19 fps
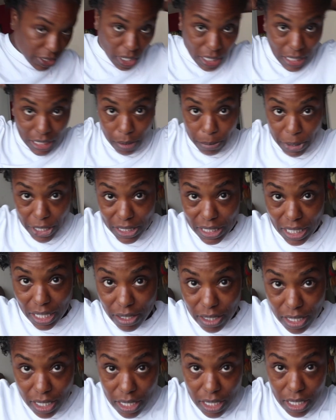Y'all got the braids
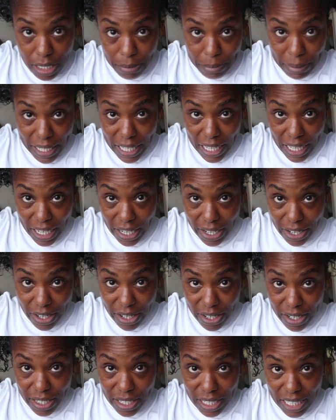out. My
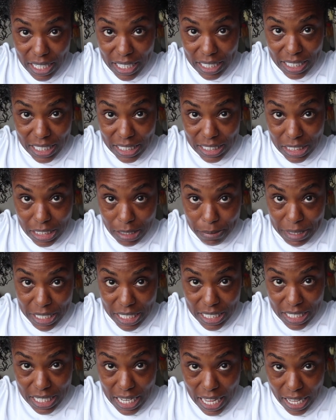hair, it needs to be
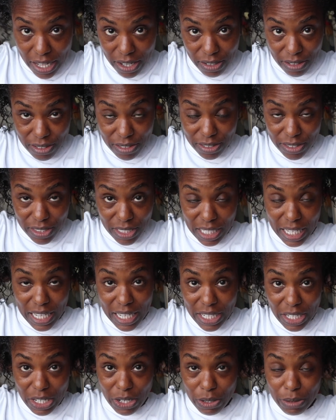detangled
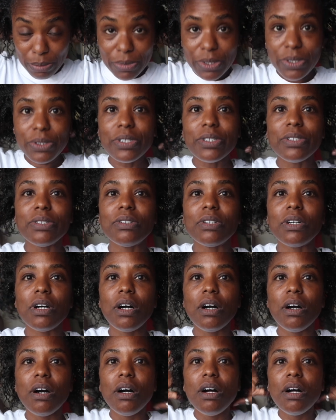and combed through.
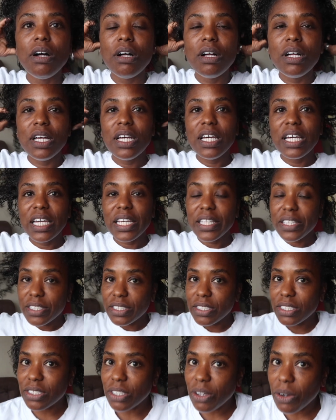Ugh. It
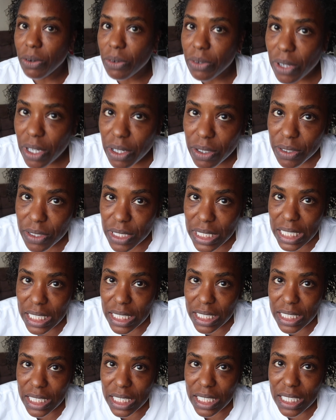looks so gross. Can
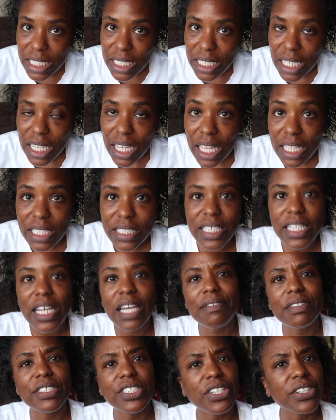you see it? Looks like I
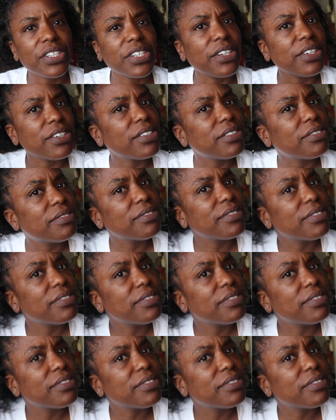have a Jerry curl.